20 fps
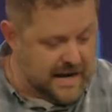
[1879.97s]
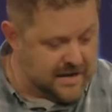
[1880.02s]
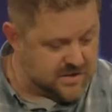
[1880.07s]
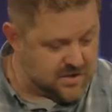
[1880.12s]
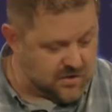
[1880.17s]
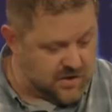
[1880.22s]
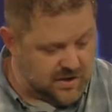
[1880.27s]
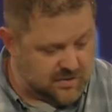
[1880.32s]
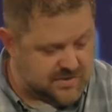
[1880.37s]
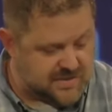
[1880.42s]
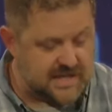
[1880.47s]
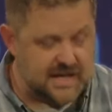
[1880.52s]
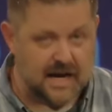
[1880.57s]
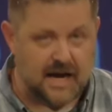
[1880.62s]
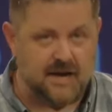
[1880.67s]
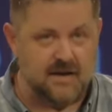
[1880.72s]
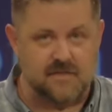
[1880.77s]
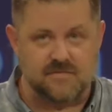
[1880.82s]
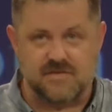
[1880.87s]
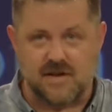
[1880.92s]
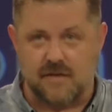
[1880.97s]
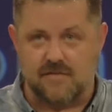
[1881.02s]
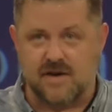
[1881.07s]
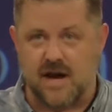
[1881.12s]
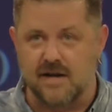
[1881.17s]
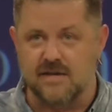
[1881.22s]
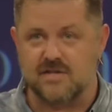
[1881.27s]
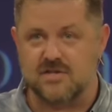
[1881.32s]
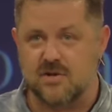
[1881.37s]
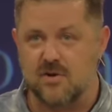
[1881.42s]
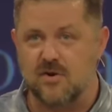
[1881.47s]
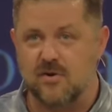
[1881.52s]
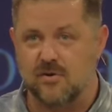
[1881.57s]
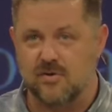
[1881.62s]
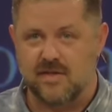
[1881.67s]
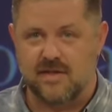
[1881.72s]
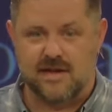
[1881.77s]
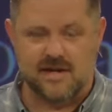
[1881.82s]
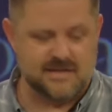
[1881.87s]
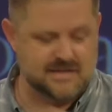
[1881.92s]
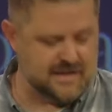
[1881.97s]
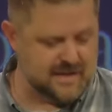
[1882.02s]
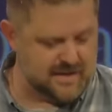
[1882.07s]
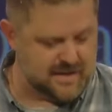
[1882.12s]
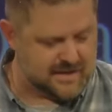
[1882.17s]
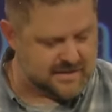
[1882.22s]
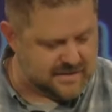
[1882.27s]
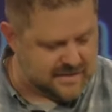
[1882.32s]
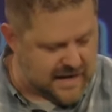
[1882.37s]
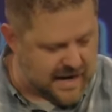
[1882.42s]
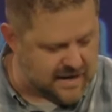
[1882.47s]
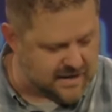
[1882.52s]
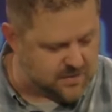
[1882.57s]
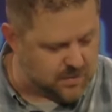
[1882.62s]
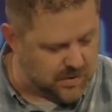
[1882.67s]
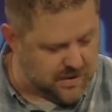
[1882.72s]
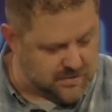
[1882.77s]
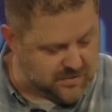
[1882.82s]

And so you see, I've, I've kind of circled these in this text. What